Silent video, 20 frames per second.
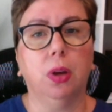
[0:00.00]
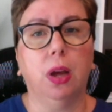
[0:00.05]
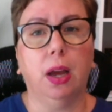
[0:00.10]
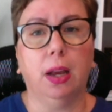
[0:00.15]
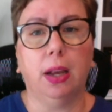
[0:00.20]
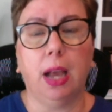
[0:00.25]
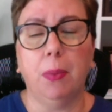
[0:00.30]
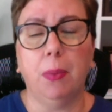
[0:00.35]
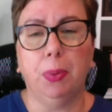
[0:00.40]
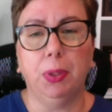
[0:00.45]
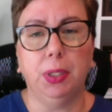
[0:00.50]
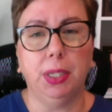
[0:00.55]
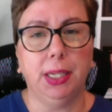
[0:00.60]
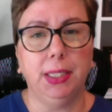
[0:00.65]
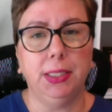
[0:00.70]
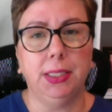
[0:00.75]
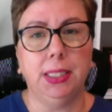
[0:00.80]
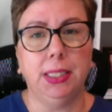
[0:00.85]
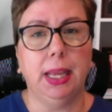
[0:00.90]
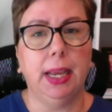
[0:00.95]
a couple
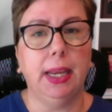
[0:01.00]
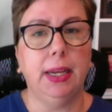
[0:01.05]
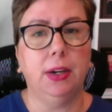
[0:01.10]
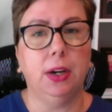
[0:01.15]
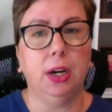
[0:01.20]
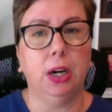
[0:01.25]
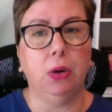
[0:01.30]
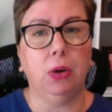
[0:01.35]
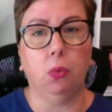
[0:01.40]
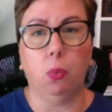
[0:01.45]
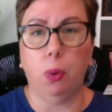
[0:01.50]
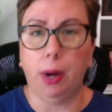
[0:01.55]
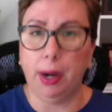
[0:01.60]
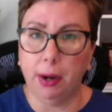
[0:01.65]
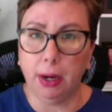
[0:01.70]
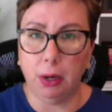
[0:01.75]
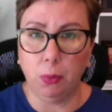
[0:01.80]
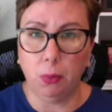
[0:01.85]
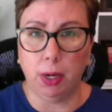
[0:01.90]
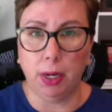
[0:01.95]
days later
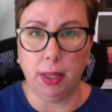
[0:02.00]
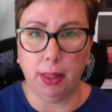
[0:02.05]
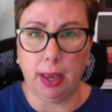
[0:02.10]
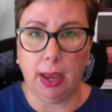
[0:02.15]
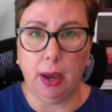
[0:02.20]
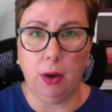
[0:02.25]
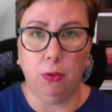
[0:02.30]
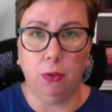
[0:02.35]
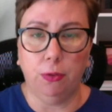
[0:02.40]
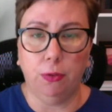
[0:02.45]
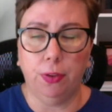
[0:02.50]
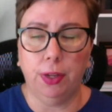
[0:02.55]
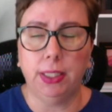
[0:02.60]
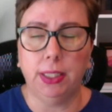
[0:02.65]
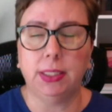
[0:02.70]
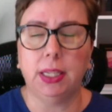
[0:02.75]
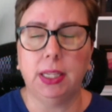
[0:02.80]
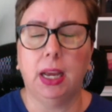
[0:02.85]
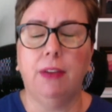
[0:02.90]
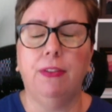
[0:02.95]
wearing one of the
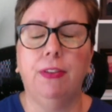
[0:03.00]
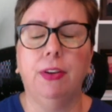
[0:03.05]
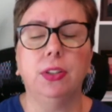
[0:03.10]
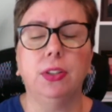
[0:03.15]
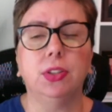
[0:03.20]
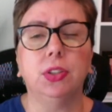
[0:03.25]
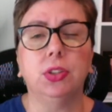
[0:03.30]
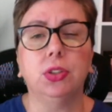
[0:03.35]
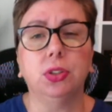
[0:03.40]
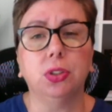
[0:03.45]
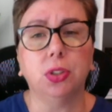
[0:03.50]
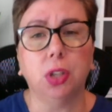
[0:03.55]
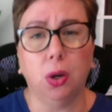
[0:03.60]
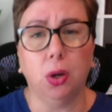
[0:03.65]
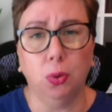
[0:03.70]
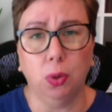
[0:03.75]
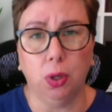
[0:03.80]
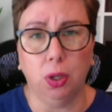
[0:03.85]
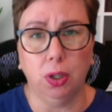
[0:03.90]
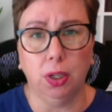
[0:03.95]
outfits. I felt
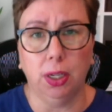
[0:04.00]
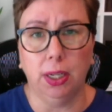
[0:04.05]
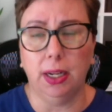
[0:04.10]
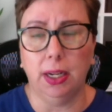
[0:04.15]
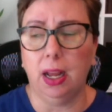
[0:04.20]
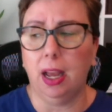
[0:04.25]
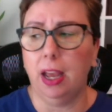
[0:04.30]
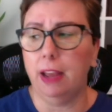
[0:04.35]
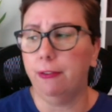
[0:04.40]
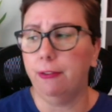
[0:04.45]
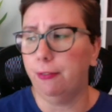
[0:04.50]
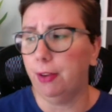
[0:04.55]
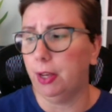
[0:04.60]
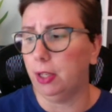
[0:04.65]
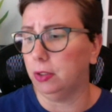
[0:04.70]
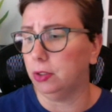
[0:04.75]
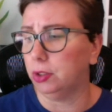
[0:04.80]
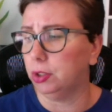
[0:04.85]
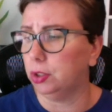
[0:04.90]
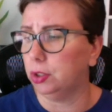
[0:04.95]
so good. I
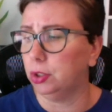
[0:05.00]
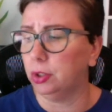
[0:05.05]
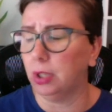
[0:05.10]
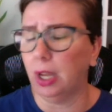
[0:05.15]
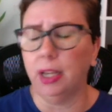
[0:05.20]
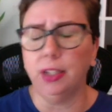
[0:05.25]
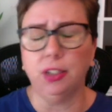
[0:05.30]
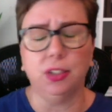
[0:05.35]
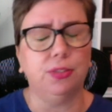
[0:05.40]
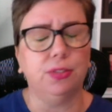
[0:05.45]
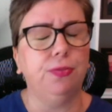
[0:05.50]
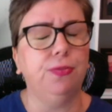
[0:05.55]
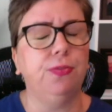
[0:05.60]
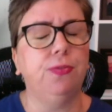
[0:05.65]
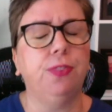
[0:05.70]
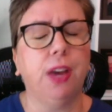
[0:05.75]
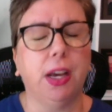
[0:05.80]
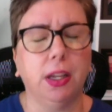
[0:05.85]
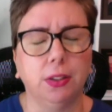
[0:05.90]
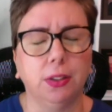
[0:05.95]
just
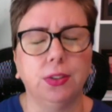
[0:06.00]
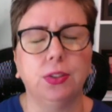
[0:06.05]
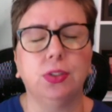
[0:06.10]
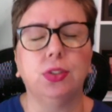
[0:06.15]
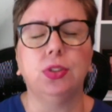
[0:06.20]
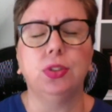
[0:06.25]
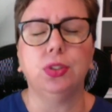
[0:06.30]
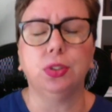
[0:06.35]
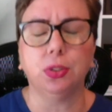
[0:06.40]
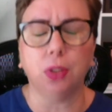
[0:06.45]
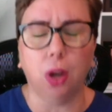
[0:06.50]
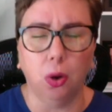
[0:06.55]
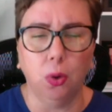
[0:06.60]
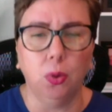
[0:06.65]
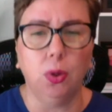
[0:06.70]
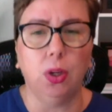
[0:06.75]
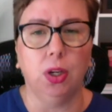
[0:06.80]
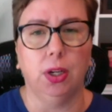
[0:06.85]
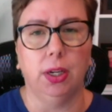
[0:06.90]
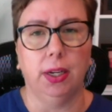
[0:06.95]
felt so
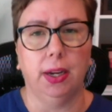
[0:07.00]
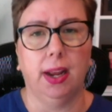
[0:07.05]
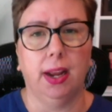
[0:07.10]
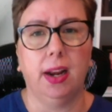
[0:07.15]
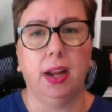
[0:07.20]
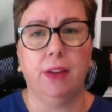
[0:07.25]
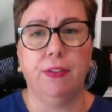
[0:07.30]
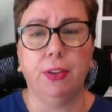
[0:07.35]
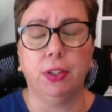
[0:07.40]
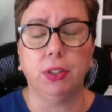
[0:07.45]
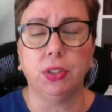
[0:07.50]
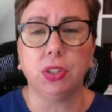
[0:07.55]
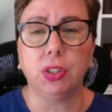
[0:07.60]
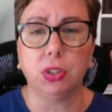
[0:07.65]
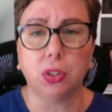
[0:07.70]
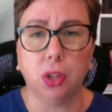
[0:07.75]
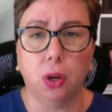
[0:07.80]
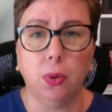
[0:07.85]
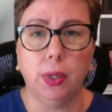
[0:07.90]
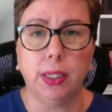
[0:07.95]
good, and I felt
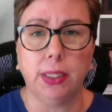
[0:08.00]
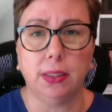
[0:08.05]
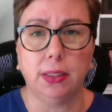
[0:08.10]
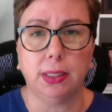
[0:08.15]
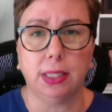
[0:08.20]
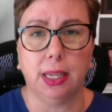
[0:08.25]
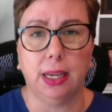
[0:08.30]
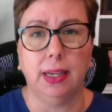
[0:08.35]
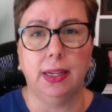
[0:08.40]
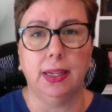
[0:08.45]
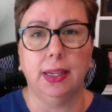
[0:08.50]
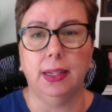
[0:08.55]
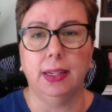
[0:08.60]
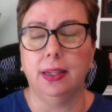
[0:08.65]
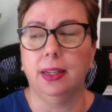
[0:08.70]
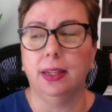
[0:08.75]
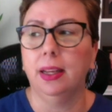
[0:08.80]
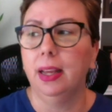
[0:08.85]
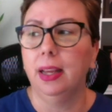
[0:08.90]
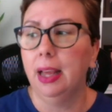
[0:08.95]
so
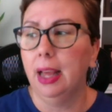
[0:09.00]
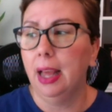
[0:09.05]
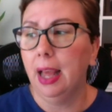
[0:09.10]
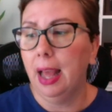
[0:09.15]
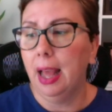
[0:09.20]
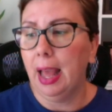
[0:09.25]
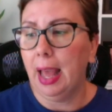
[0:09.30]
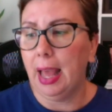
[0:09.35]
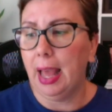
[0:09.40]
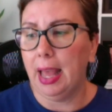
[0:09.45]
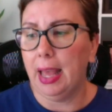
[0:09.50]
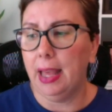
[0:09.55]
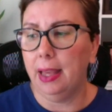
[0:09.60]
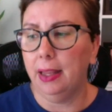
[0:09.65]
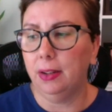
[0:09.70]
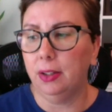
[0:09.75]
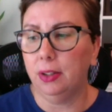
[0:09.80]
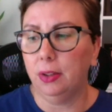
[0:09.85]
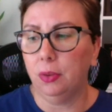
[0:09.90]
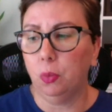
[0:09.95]
excited.
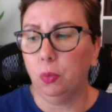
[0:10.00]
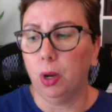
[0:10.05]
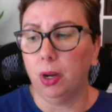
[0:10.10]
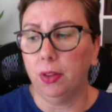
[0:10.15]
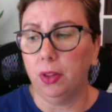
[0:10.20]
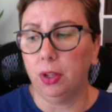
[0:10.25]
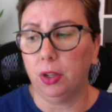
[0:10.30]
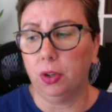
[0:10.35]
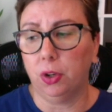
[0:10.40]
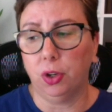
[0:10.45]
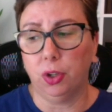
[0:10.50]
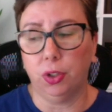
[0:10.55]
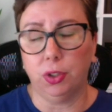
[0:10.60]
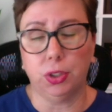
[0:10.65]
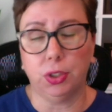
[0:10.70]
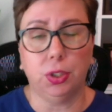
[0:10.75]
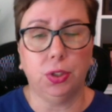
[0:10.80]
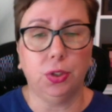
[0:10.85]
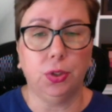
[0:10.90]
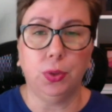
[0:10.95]
And one of the
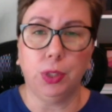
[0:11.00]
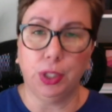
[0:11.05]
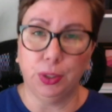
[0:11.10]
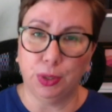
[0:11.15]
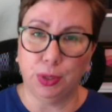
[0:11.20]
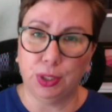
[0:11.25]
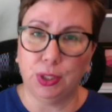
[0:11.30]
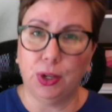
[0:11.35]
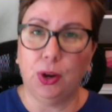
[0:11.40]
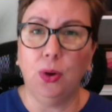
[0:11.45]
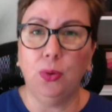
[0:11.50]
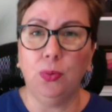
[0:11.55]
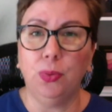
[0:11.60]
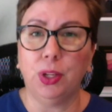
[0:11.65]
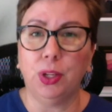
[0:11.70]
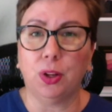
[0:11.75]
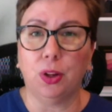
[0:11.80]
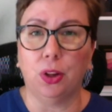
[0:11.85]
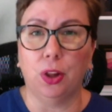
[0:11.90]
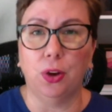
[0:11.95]
girls who used to own the
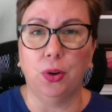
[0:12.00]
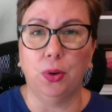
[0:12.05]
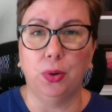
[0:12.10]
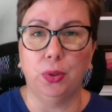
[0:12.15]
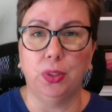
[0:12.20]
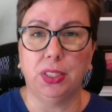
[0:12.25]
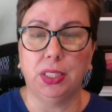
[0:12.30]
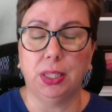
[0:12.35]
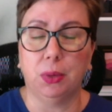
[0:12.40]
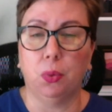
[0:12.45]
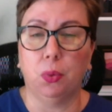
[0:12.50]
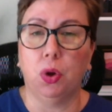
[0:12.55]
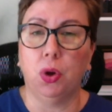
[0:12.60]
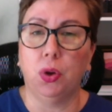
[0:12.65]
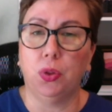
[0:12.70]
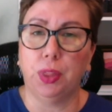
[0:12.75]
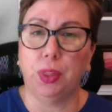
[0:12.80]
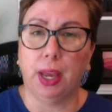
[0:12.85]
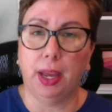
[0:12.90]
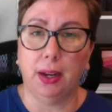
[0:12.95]
clothes
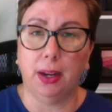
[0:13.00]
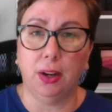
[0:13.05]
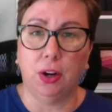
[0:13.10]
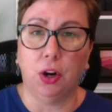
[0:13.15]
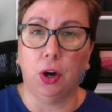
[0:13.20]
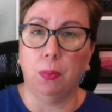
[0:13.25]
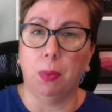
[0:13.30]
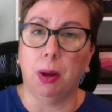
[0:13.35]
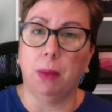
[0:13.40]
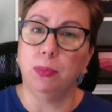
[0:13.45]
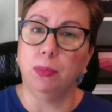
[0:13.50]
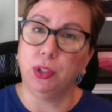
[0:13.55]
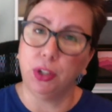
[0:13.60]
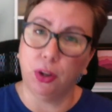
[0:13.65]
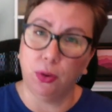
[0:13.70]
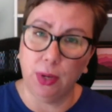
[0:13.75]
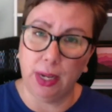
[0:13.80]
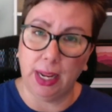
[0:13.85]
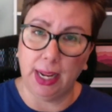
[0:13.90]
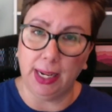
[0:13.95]
that her mom
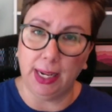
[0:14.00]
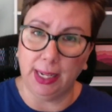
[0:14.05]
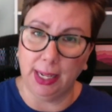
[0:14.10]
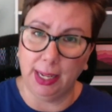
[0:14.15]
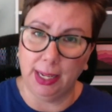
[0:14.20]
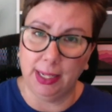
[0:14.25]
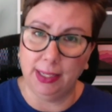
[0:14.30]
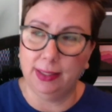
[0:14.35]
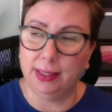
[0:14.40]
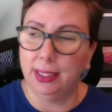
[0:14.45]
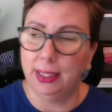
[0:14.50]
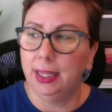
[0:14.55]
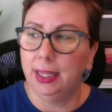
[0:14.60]
donated,